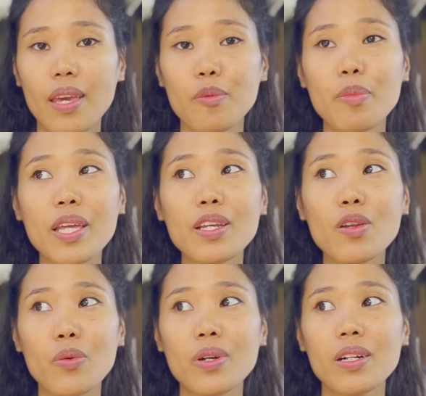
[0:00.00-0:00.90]
And many
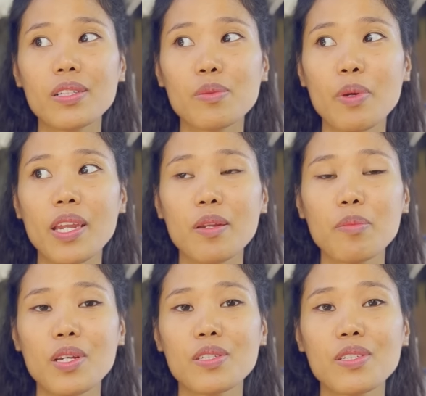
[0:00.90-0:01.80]
locals may not
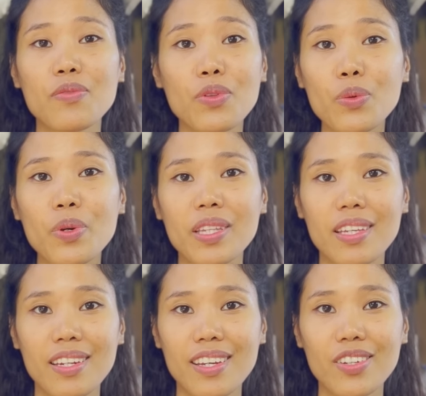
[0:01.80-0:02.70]
be as fluent
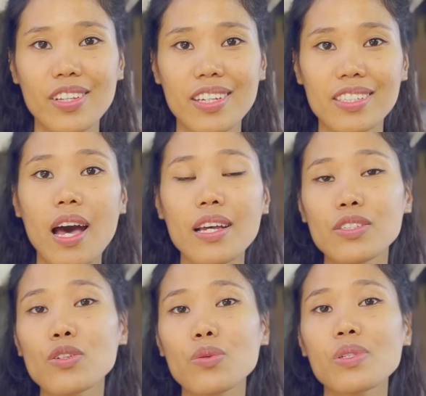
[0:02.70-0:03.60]
in English as
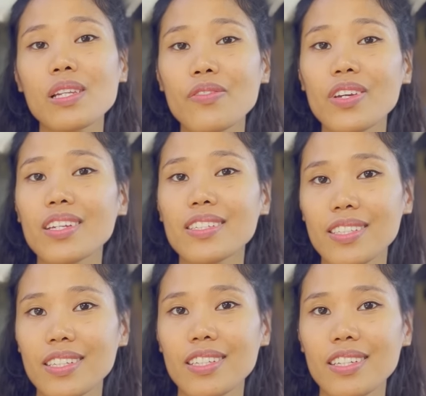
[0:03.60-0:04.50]
those living in the
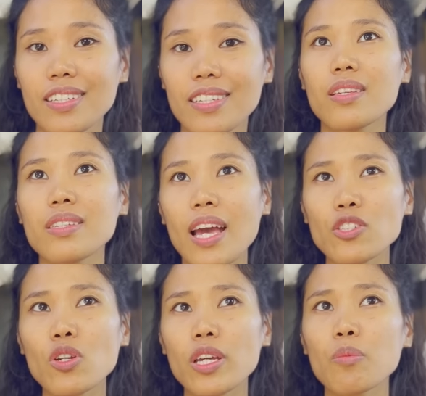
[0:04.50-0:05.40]
city. This
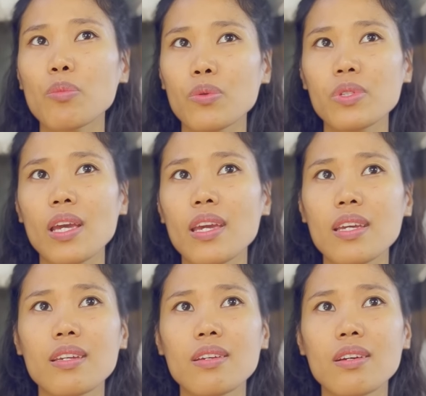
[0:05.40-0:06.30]
actually can pose
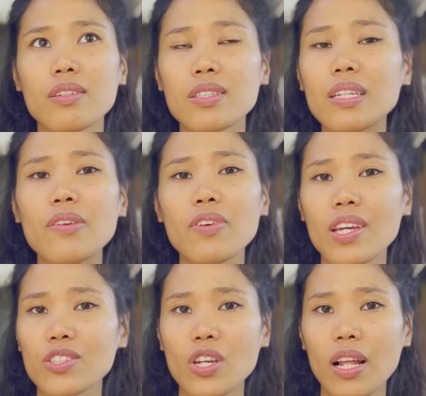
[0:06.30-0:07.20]
a
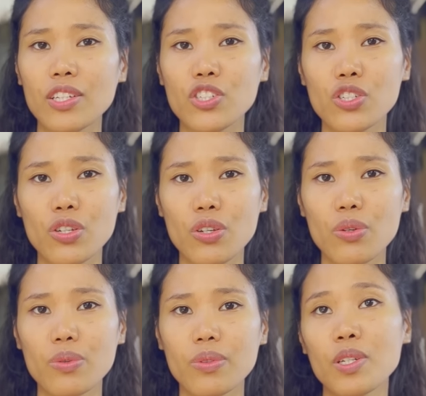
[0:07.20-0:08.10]
significant challenge to
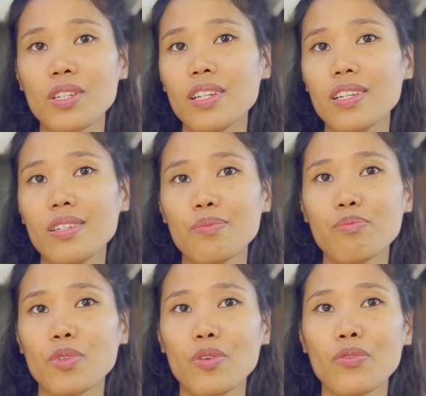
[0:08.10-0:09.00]
you. Especially,
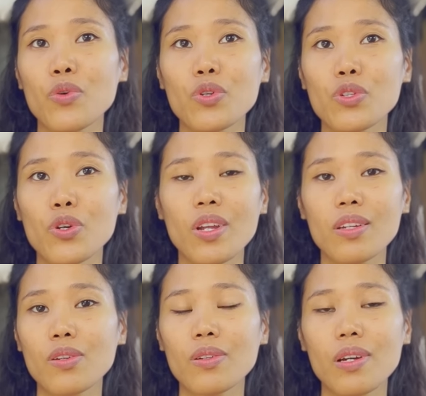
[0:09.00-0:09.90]
of course, you're not
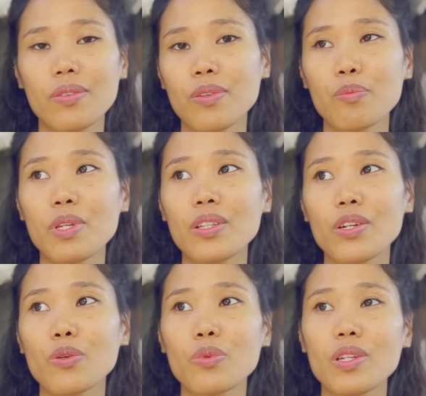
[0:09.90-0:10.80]

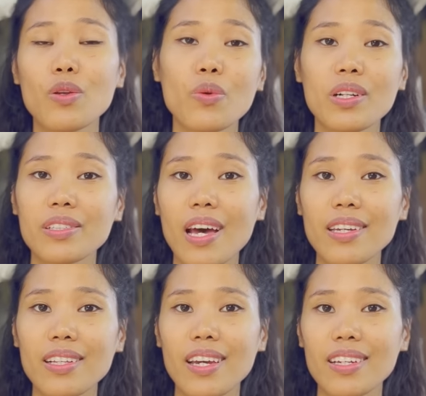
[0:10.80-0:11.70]
familiar with the local
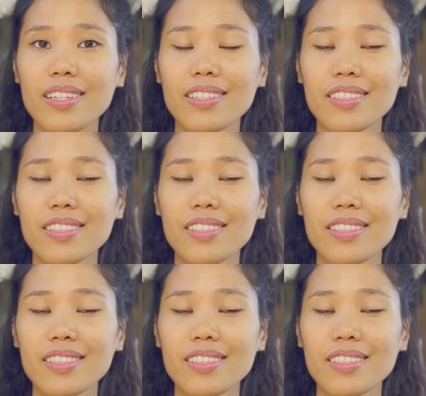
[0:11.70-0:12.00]
dialect.